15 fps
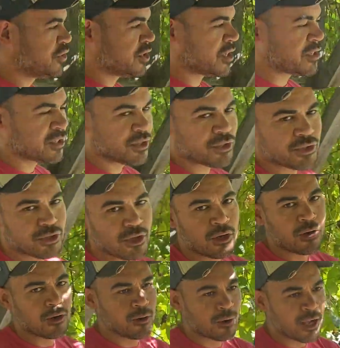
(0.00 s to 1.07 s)
just to
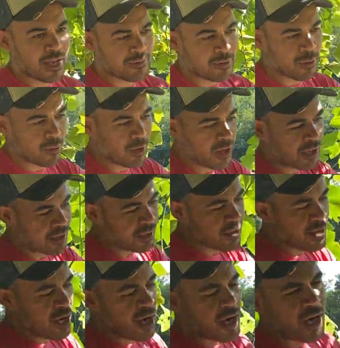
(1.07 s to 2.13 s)
show everyone
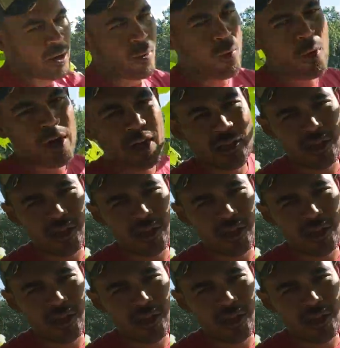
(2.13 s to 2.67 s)
kind of what it